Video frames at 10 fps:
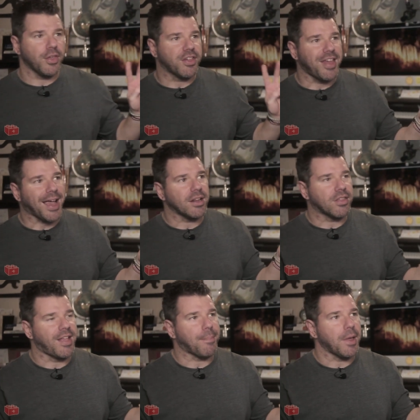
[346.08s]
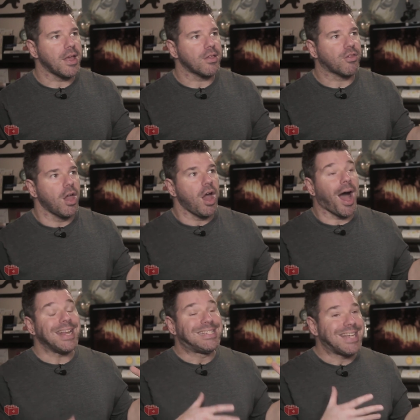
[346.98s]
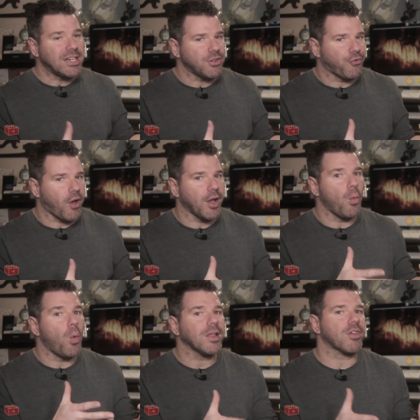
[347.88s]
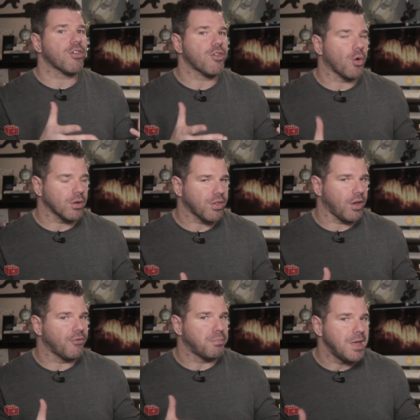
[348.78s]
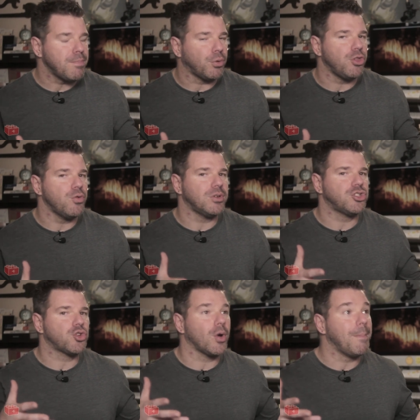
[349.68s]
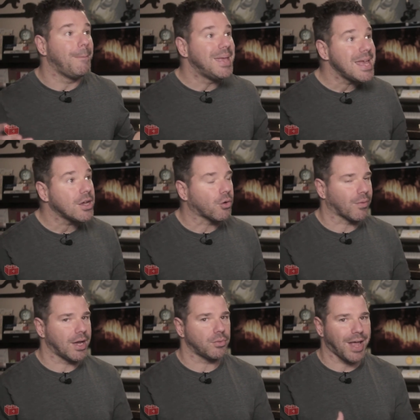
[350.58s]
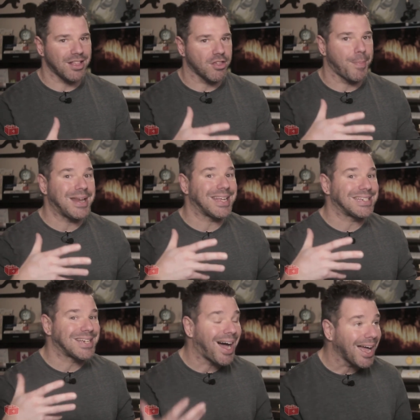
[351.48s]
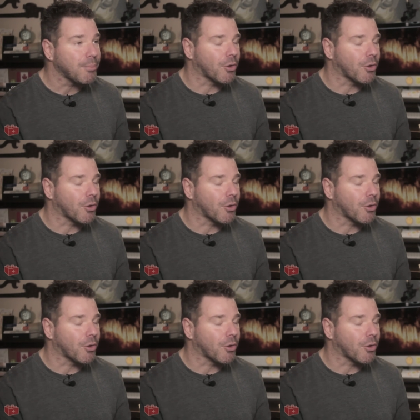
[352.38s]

second step is identifying what sorts of people you enjoy being around and spending time